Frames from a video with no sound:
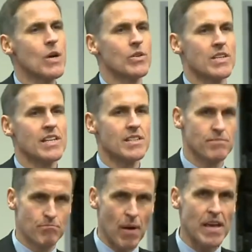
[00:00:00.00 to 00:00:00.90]
so it's
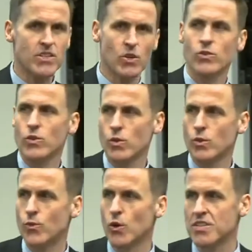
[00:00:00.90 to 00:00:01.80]
based on your
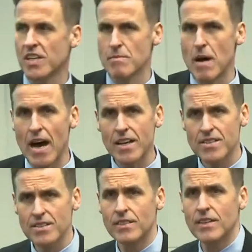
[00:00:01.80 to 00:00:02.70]
university
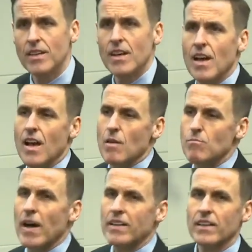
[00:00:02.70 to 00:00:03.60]
marks.
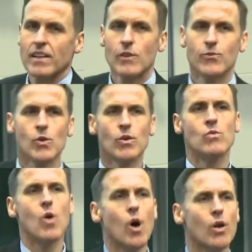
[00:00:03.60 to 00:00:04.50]
But if you
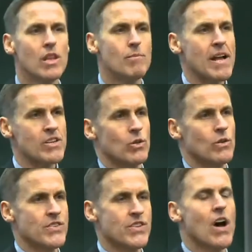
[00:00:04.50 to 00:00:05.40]
enrol in the Bachelor
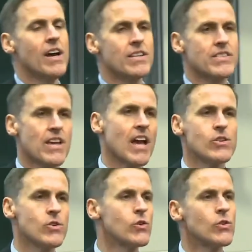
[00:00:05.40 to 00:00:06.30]
of Science and
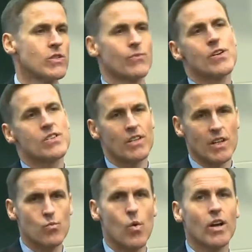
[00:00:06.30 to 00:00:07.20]
you do
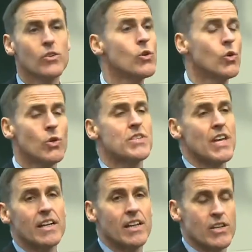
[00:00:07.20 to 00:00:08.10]
sufficiently well, you could
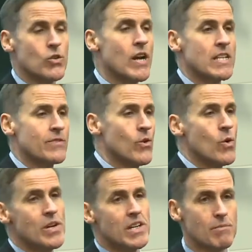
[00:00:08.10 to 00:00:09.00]
suddenly
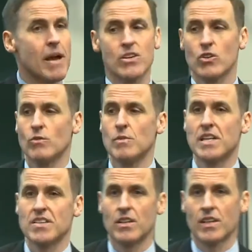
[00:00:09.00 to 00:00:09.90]
transfer into the Bachelor of
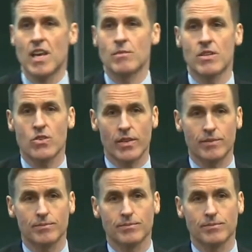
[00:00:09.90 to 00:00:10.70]
Medicinal Chemistry.